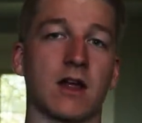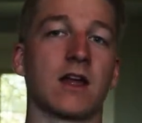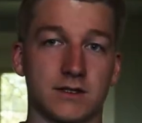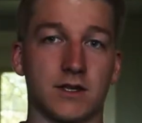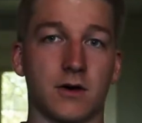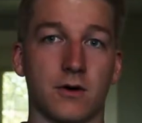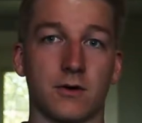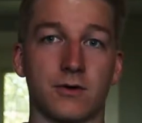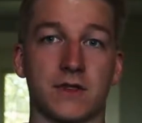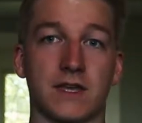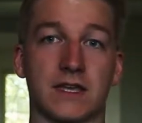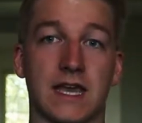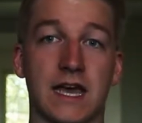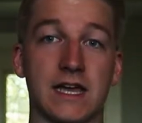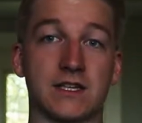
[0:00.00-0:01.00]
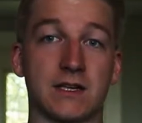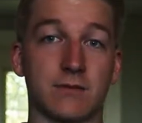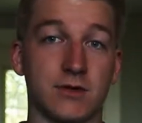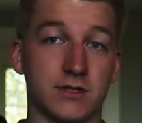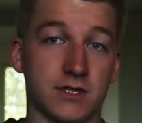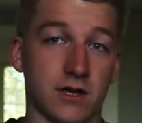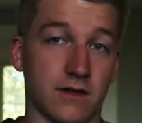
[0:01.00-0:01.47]
So the cage I'm
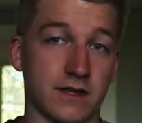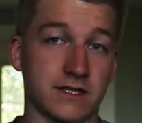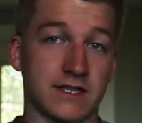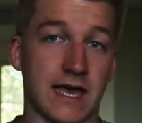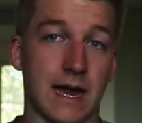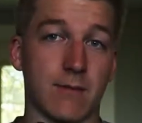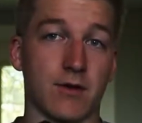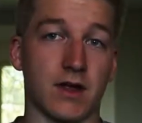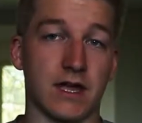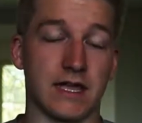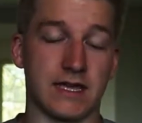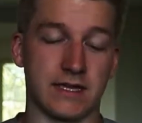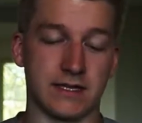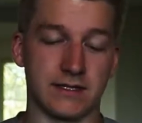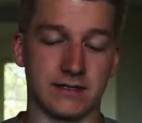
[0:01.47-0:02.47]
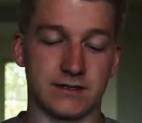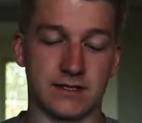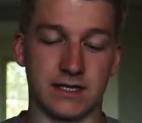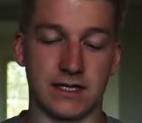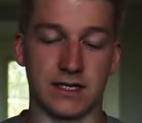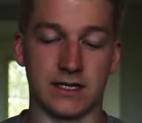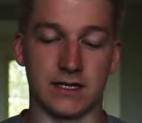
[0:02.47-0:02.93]
using on this camera is
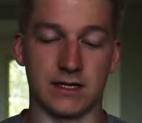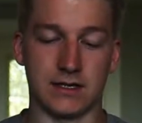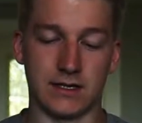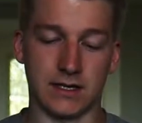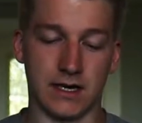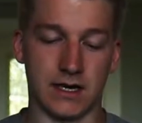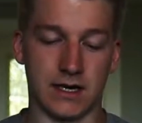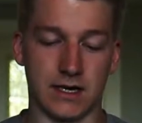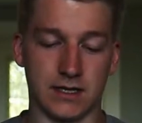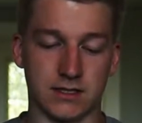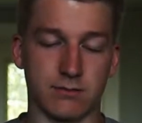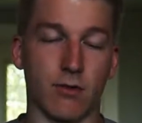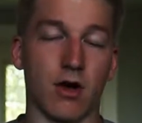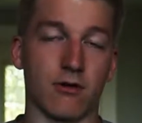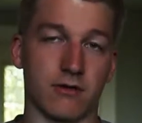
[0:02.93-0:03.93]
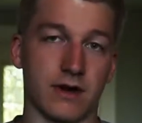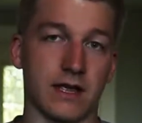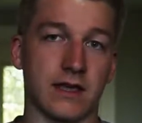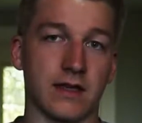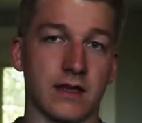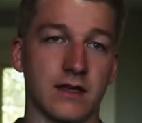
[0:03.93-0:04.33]
the small rig